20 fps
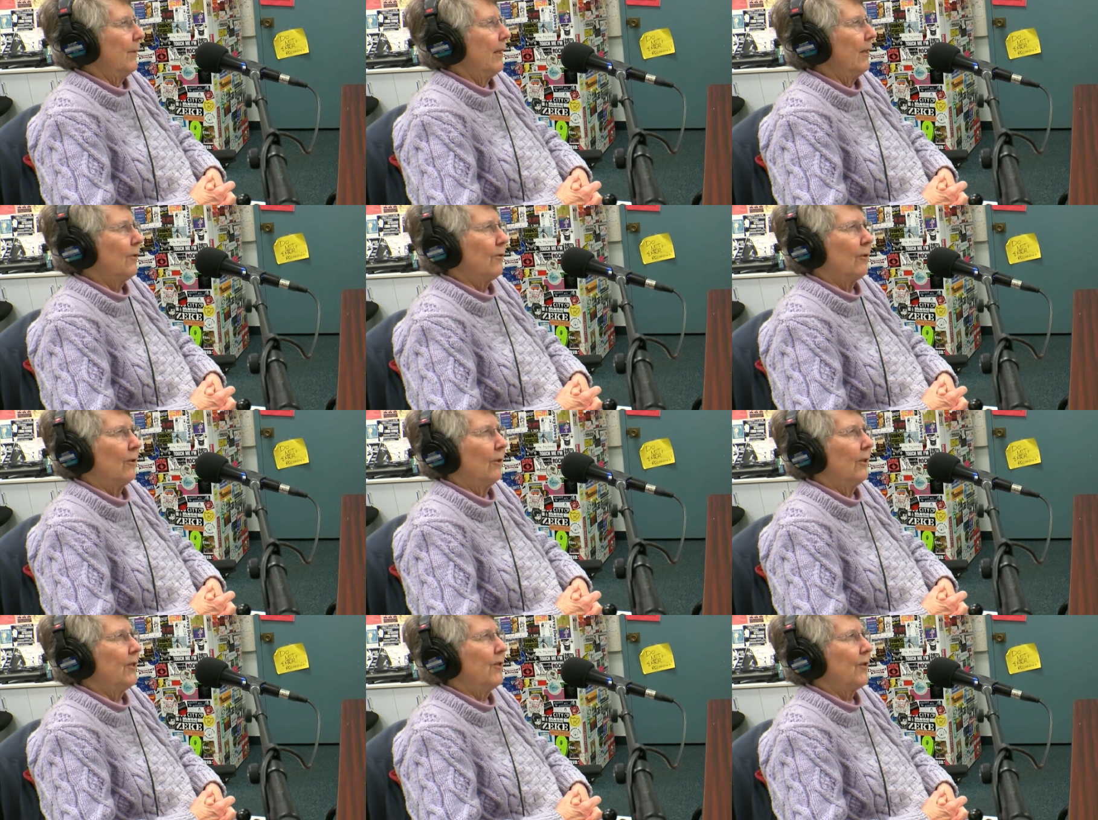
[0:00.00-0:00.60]

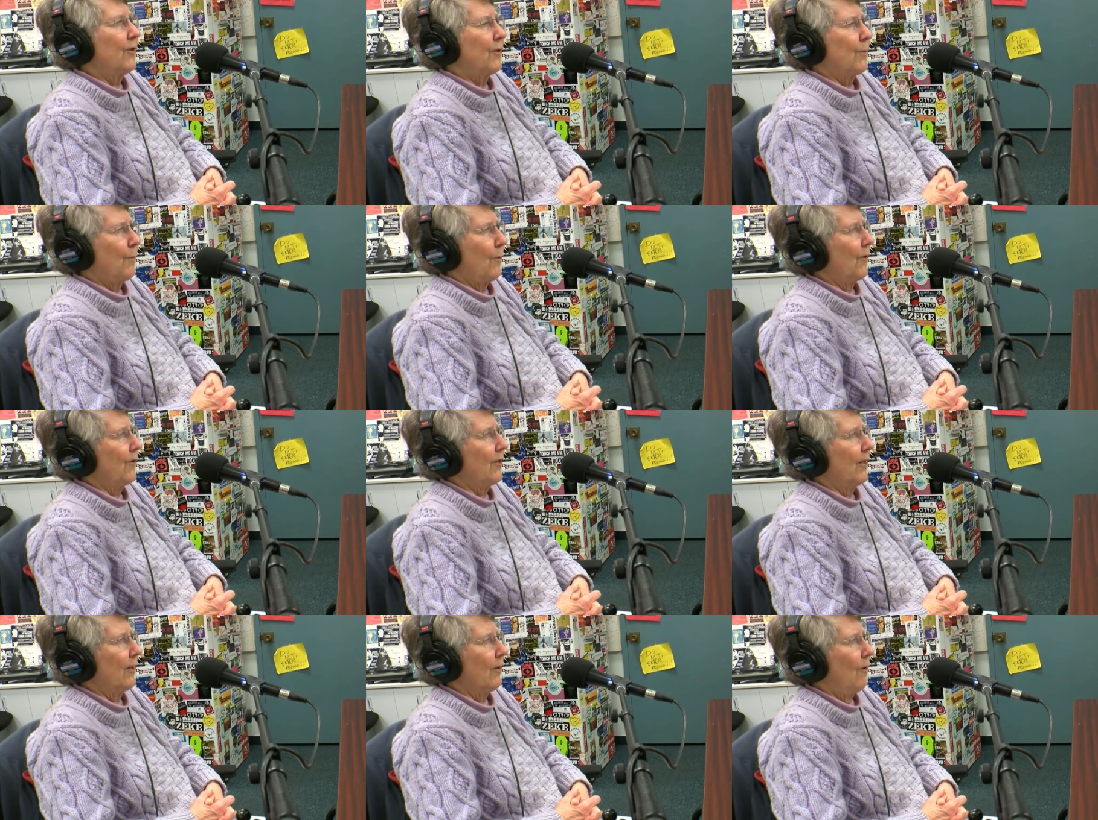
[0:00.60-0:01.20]
intercollegiate
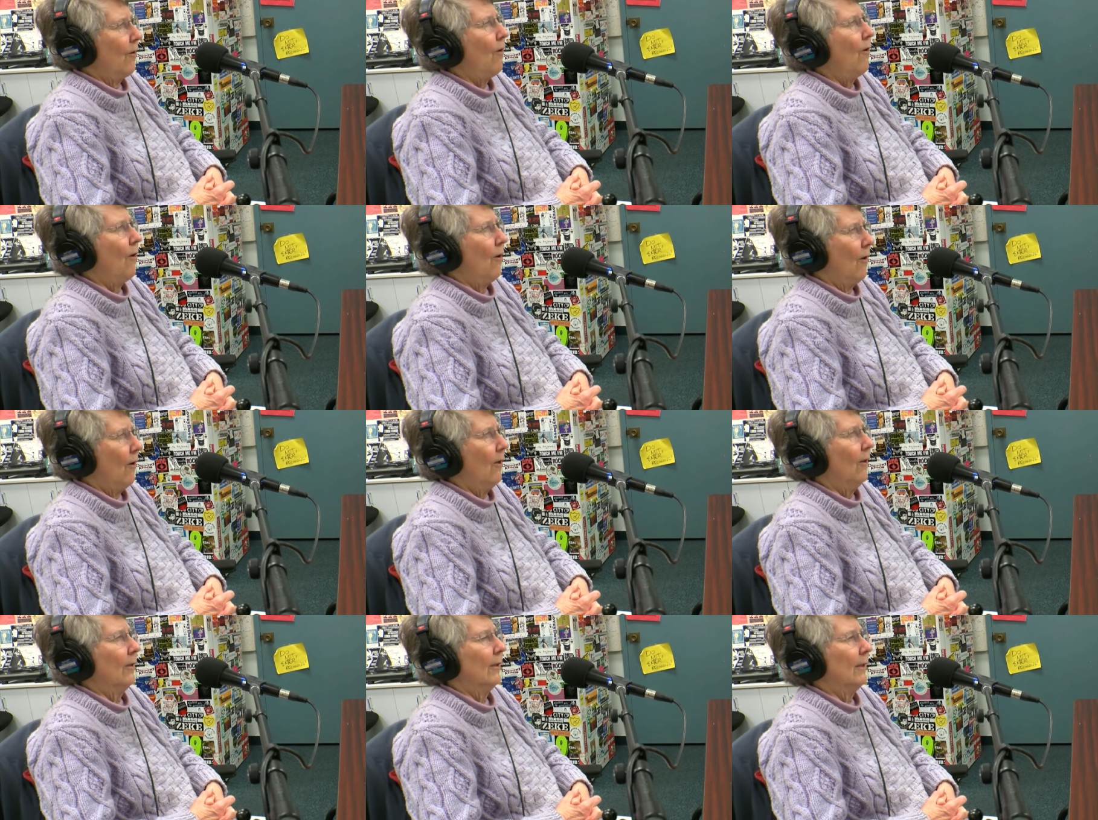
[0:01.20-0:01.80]
sports at
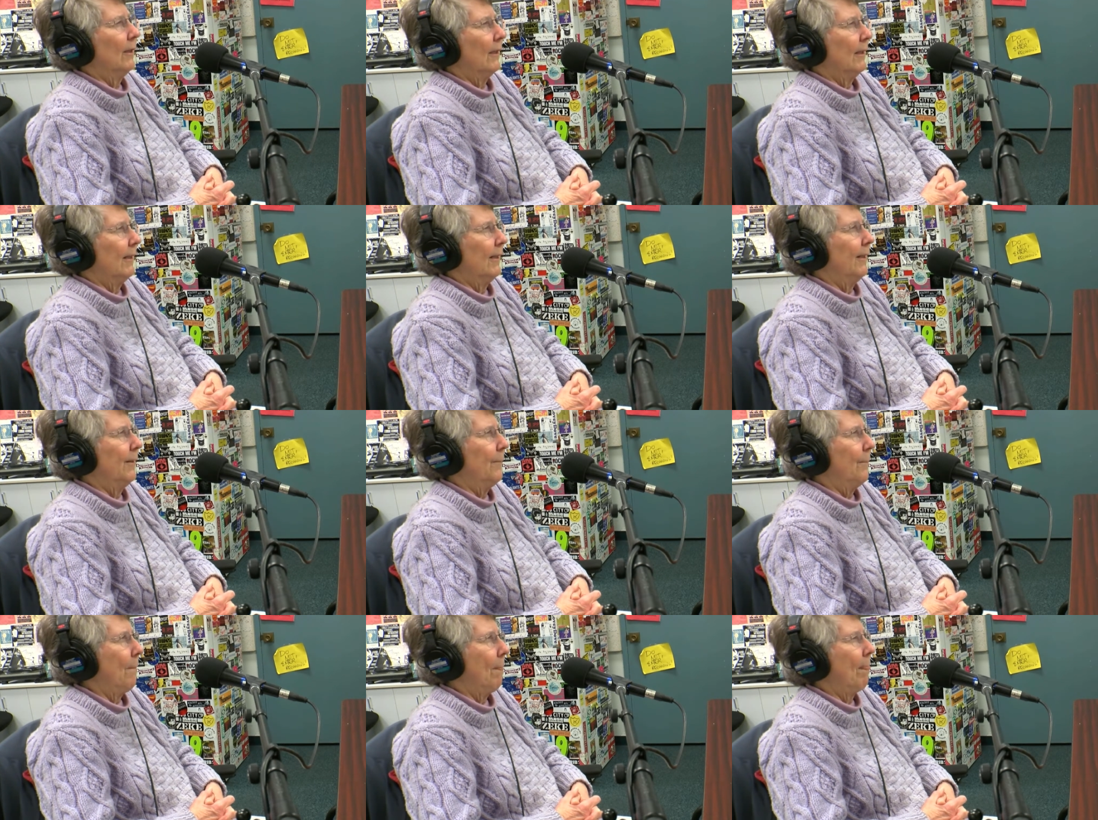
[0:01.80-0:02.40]
all.
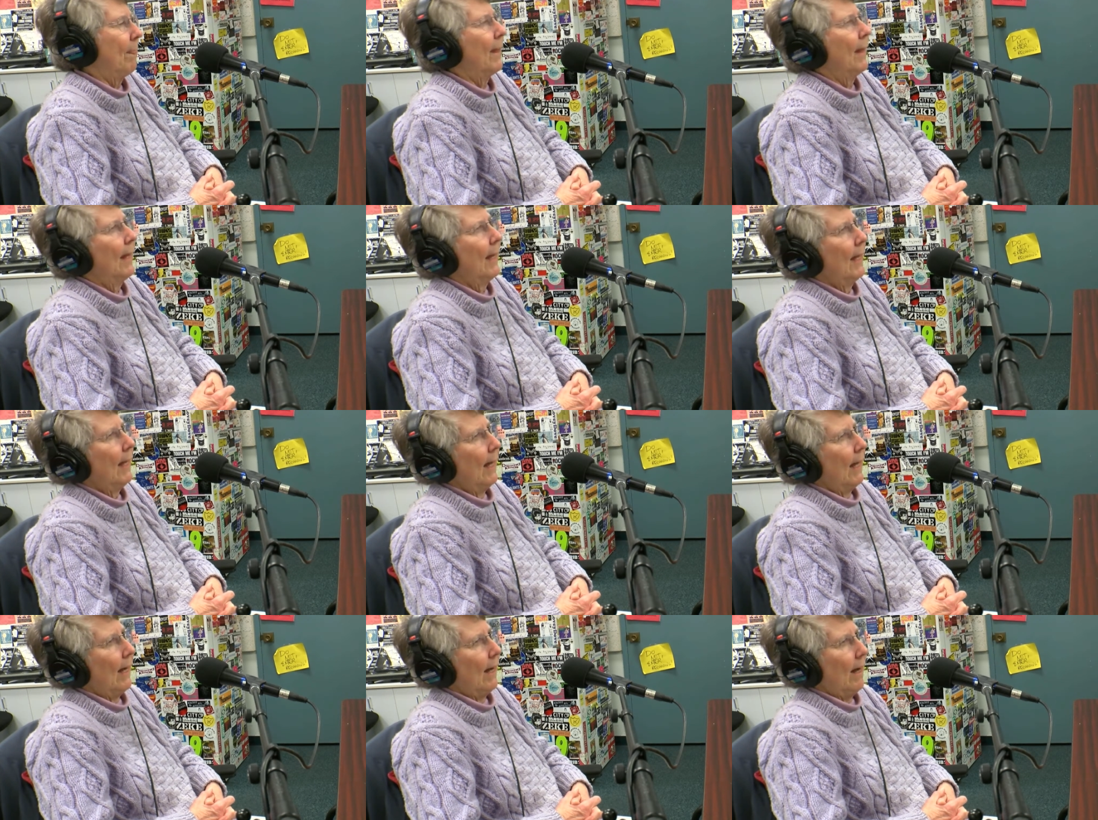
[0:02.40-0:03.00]

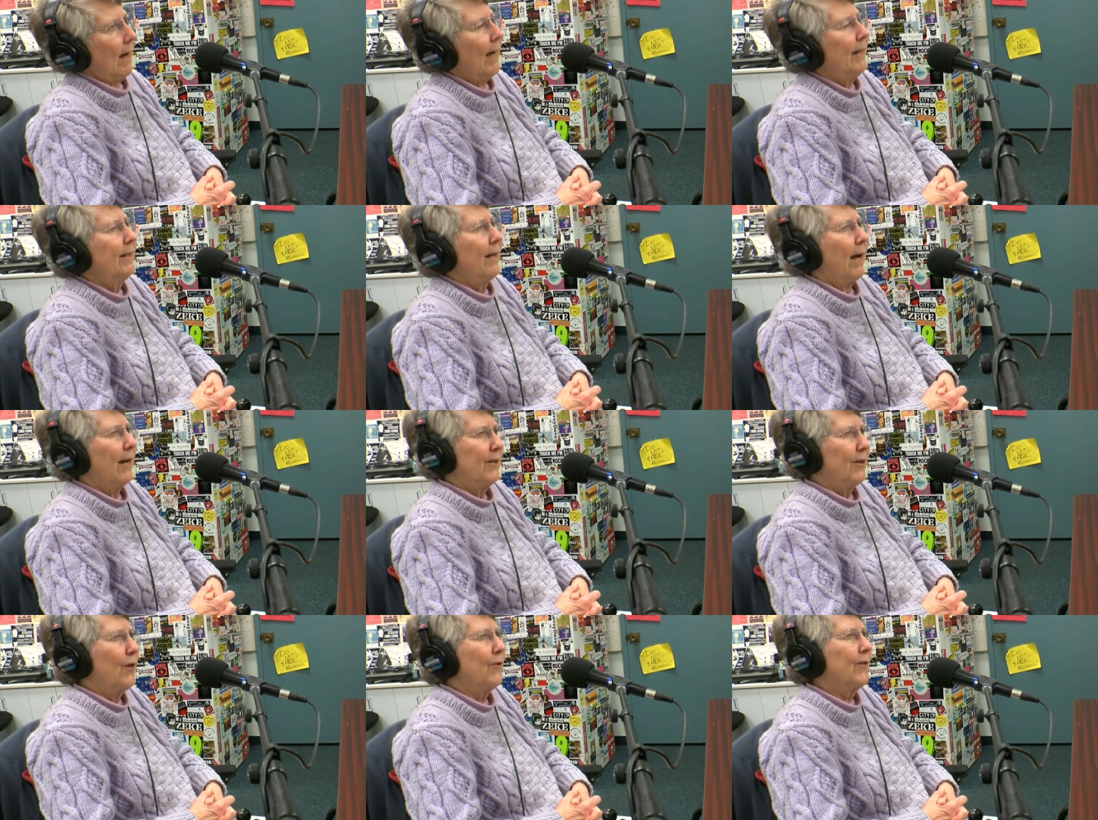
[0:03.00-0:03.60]

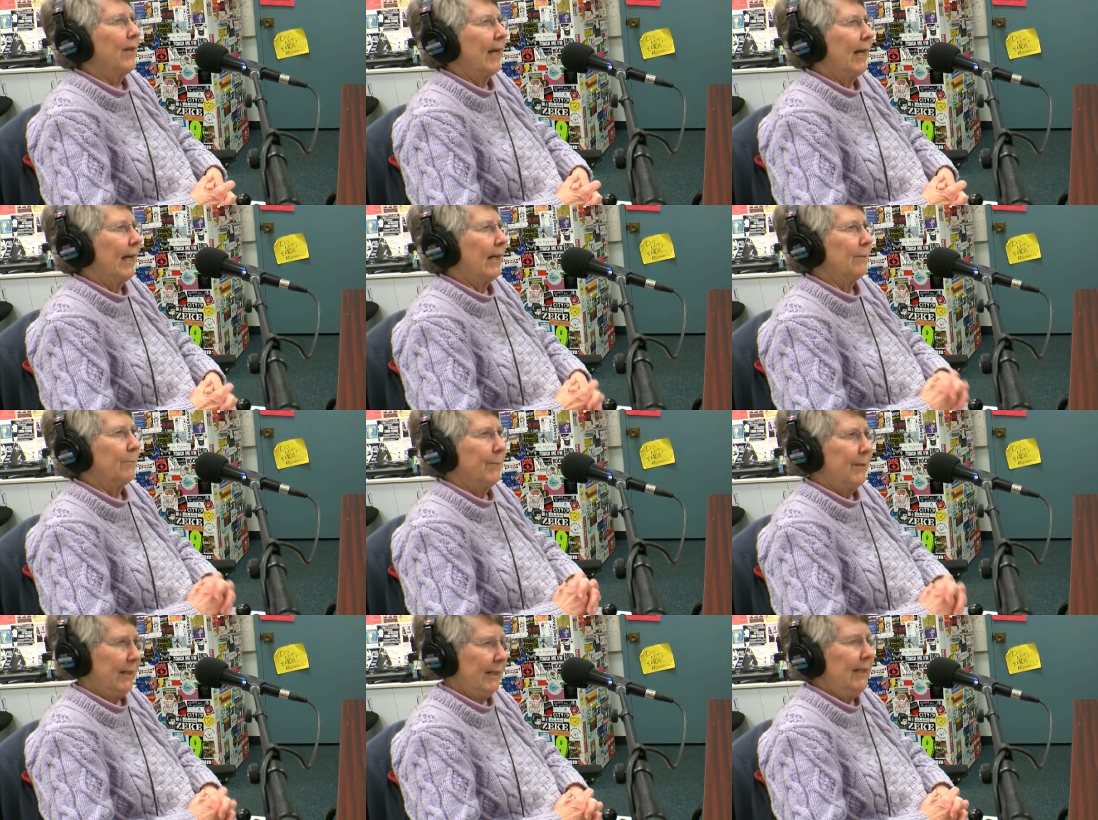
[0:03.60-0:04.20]
I know they
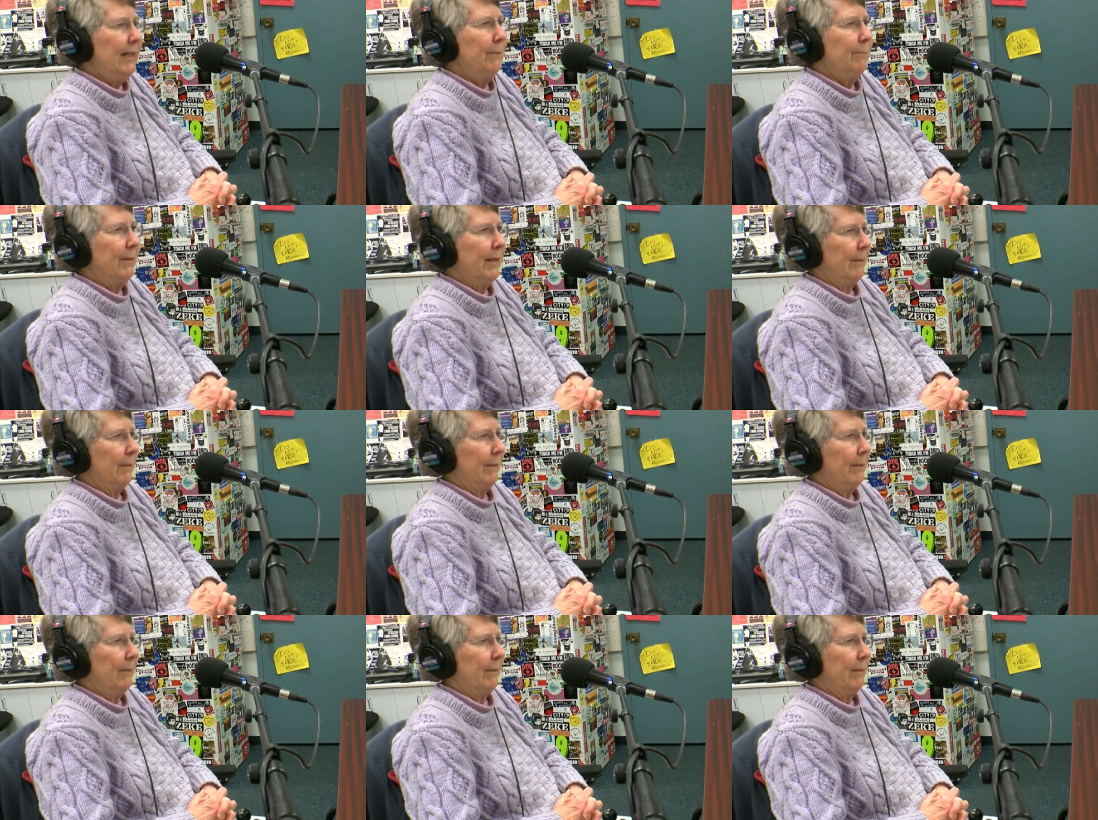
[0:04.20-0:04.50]
had PE